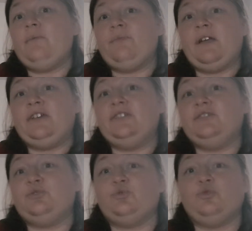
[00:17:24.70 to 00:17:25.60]

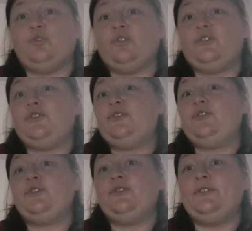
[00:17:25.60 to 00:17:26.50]
They do not
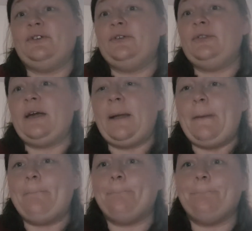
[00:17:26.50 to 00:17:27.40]
do that.